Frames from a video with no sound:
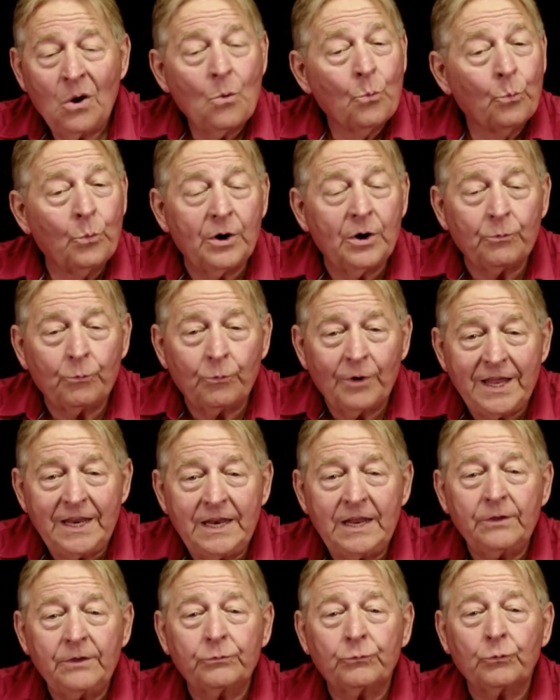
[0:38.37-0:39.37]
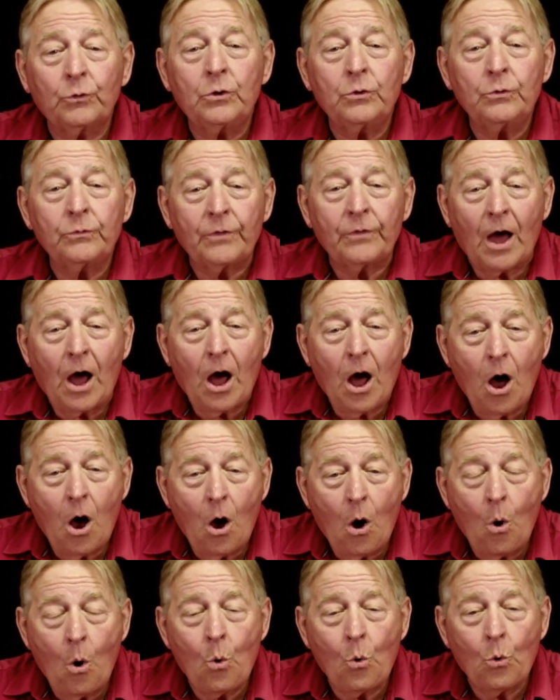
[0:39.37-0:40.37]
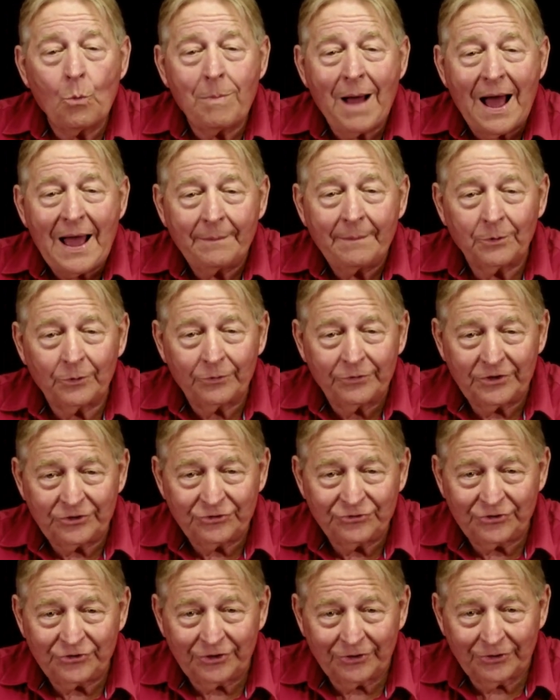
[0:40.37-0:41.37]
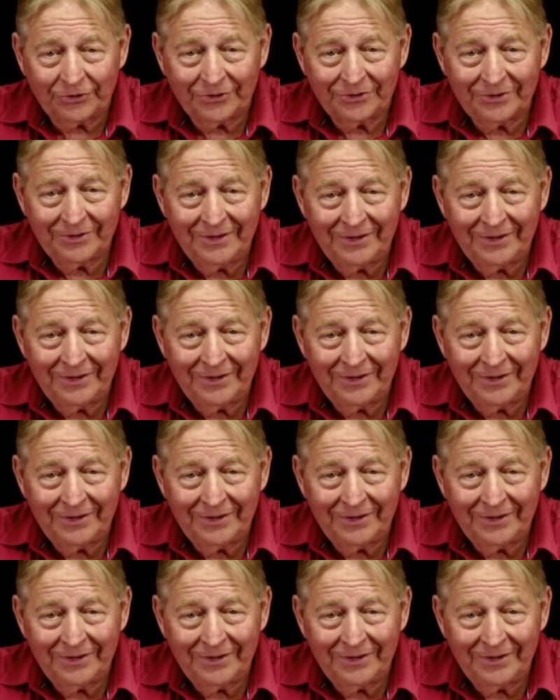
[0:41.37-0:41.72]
We're reading through the whole Bible this year.